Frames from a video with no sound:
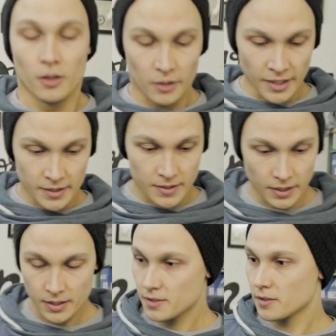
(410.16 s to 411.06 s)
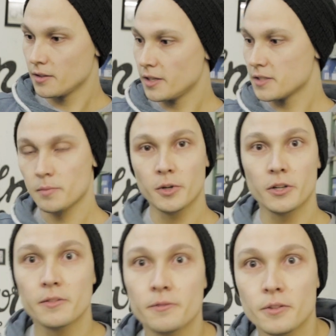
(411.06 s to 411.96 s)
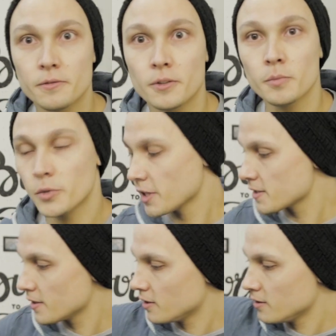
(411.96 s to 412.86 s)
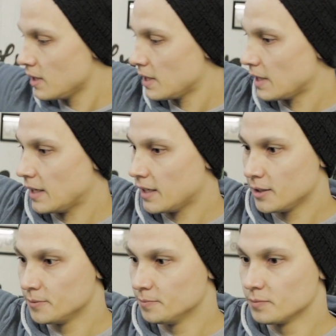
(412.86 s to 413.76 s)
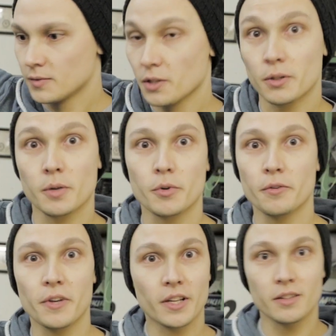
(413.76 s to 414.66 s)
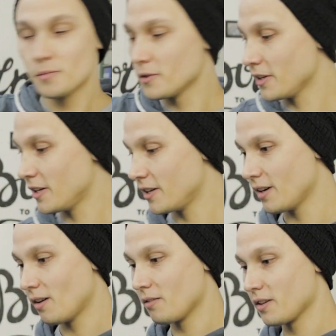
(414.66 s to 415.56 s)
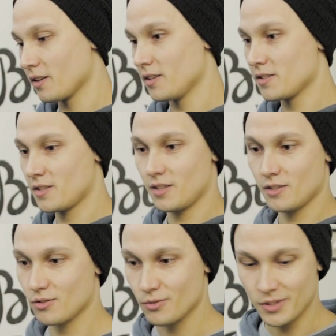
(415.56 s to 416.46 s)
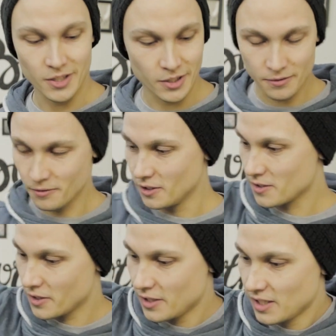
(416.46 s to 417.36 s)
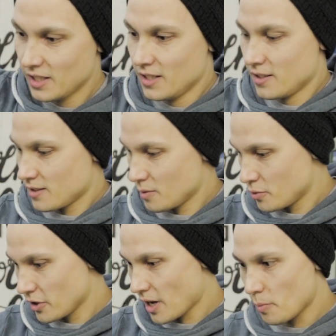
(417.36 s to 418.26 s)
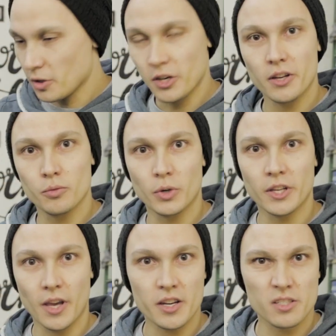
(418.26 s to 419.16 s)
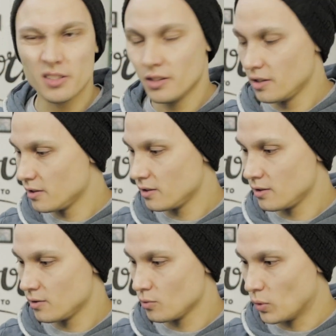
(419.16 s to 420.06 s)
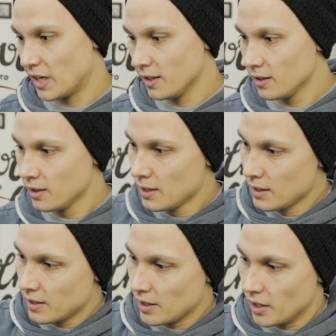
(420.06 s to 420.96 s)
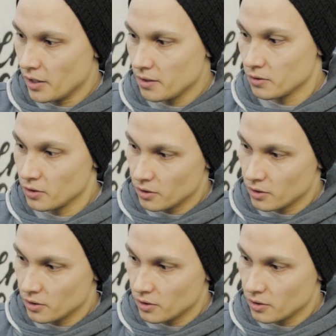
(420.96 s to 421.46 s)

Alright, so that's about it for the front brakes now. They work perfect, no more air, everything is really good, feels good. So I'm pretty happy that it went actually well, even